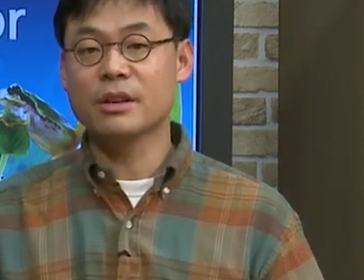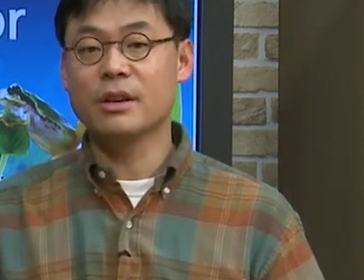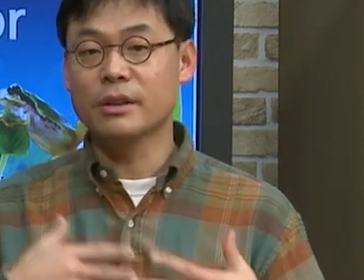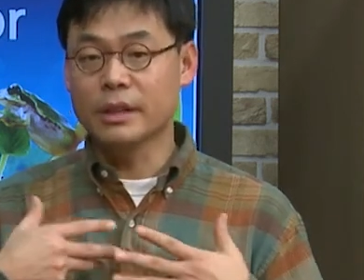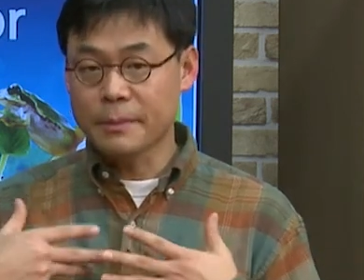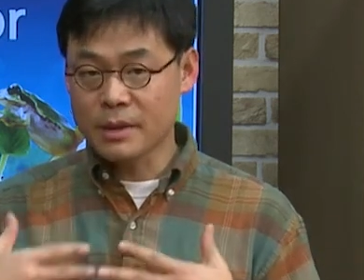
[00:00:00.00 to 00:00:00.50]

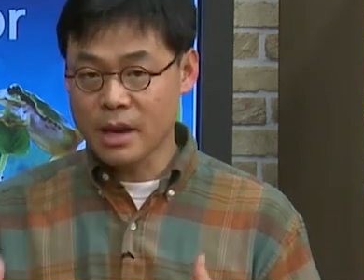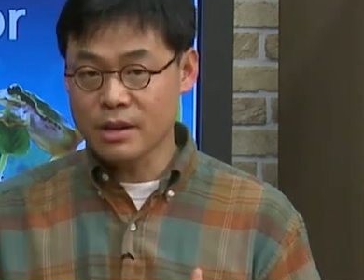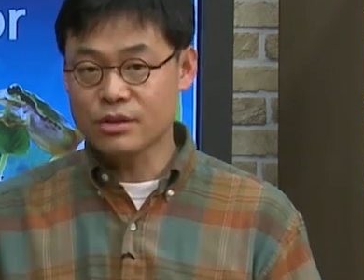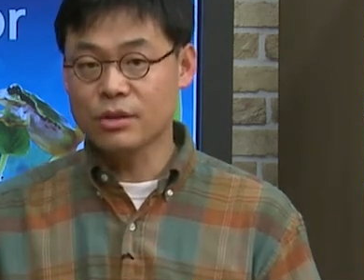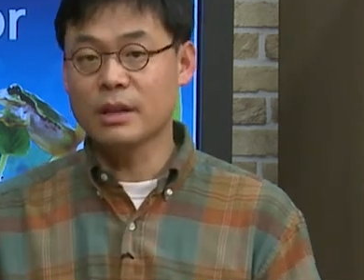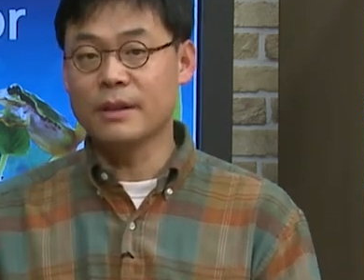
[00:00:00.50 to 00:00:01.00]

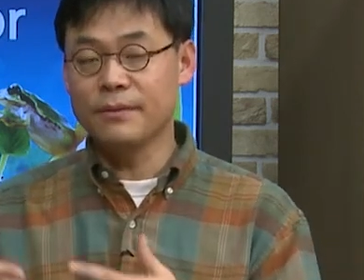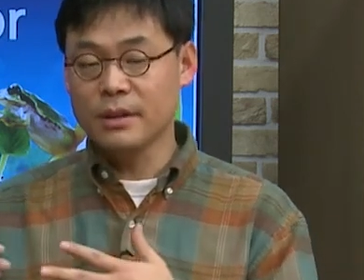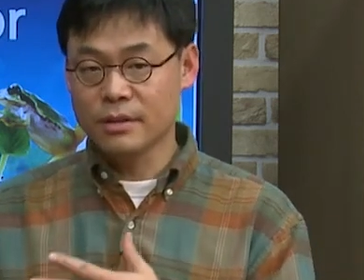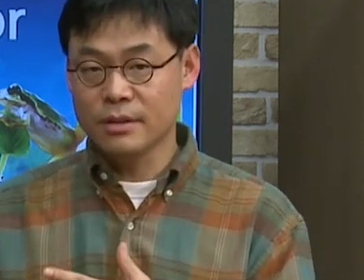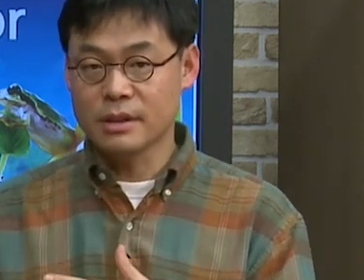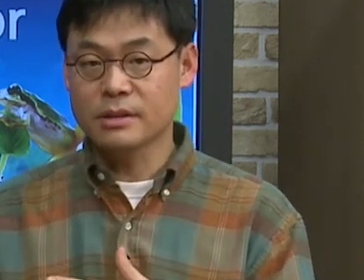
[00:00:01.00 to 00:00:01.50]
adaptation, and
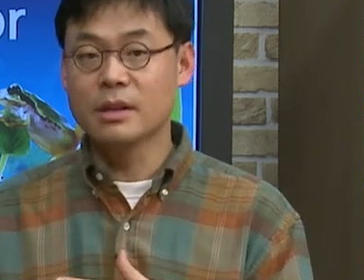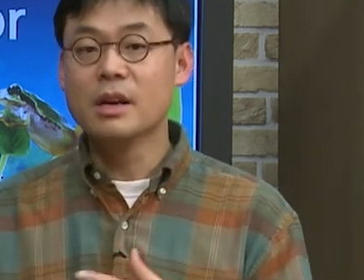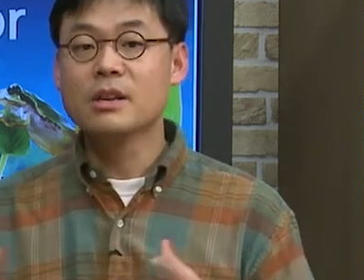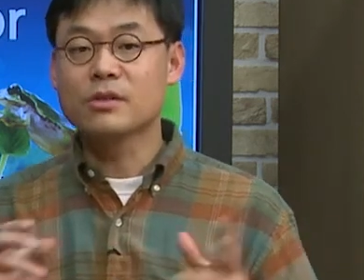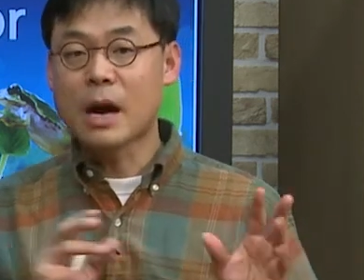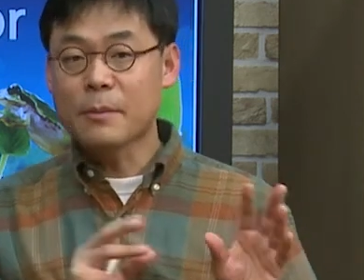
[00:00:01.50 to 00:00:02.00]
fitness.
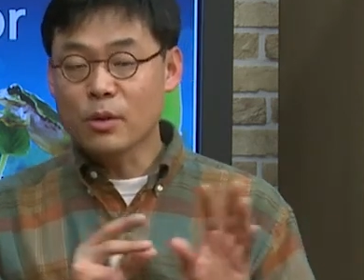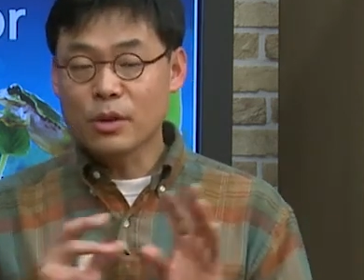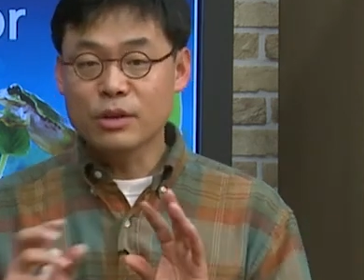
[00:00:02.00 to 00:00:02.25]
So I'm going